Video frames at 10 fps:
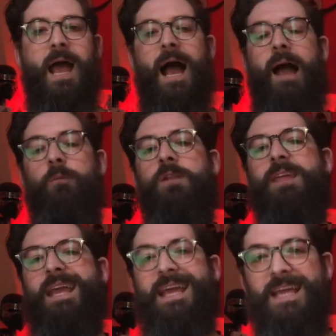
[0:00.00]
And one of
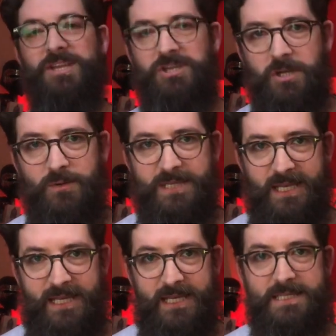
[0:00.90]
the issues
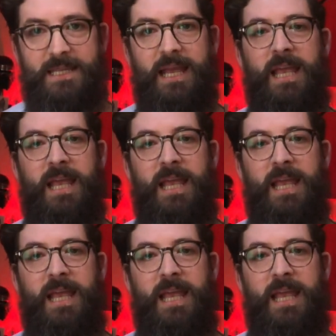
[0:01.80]
is,